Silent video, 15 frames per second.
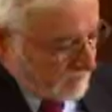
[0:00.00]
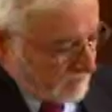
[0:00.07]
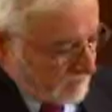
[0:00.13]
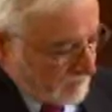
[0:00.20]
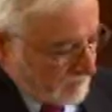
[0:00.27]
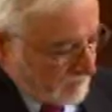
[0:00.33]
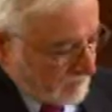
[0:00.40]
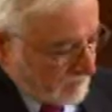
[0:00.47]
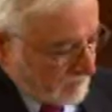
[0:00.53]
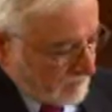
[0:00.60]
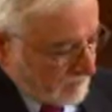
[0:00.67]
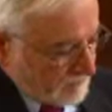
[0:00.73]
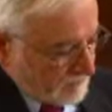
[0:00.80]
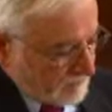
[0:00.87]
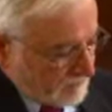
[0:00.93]

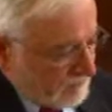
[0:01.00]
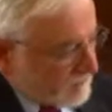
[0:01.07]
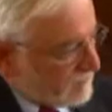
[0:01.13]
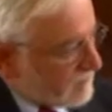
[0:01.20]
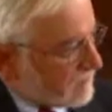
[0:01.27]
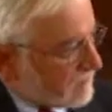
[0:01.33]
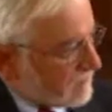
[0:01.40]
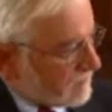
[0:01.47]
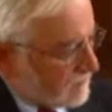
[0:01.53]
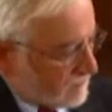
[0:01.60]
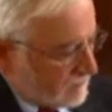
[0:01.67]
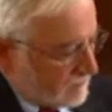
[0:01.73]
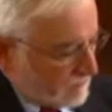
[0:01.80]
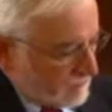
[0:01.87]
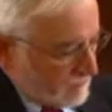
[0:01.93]

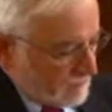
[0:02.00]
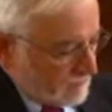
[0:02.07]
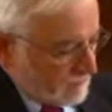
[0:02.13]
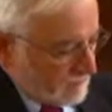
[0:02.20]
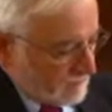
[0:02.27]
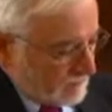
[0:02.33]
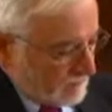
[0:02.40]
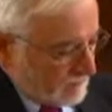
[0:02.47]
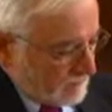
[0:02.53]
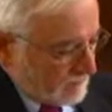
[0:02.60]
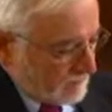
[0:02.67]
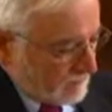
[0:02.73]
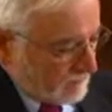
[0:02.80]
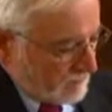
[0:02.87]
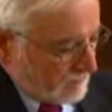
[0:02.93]

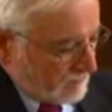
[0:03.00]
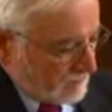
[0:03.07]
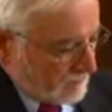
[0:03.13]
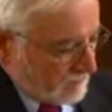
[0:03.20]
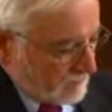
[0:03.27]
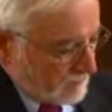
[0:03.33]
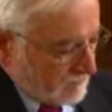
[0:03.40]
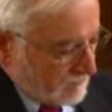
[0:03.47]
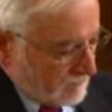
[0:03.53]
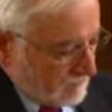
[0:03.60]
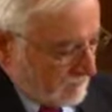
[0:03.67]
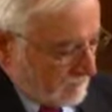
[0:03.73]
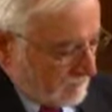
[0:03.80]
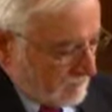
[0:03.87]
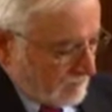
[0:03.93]

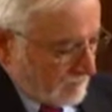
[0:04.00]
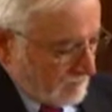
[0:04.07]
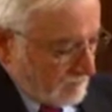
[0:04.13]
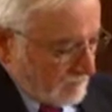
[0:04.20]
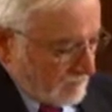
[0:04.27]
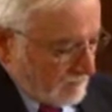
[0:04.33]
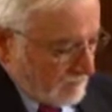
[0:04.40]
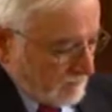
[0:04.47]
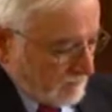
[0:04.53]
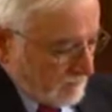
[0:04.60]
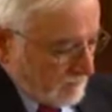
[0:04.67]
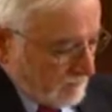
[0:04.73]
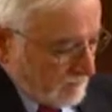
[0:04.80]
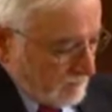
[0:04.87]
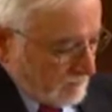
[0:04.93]

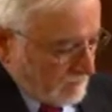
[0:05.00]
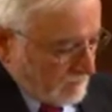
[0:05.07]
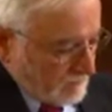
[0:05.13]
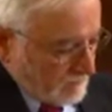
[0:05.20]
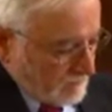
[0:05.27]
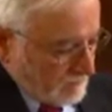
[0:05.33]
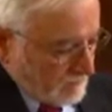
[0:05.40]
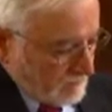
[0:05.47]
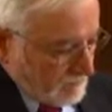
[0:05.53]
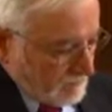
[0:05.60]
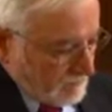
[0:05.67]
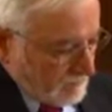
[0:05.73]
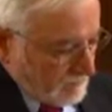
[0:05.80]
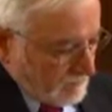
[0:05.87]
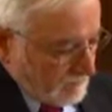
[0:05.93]

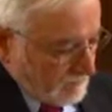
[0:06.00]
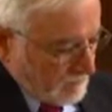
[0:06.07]
(silent)